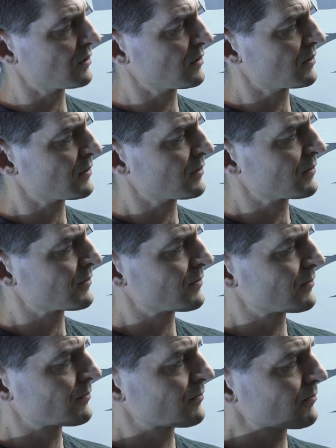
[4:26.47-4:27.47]

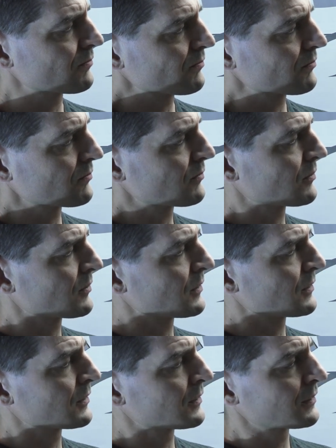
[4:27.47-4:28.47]

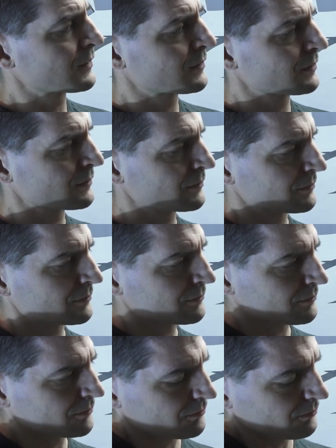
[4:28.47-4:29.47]

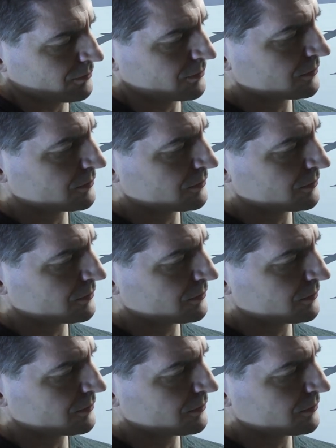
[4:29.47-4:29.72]
No one is speaking in this clip.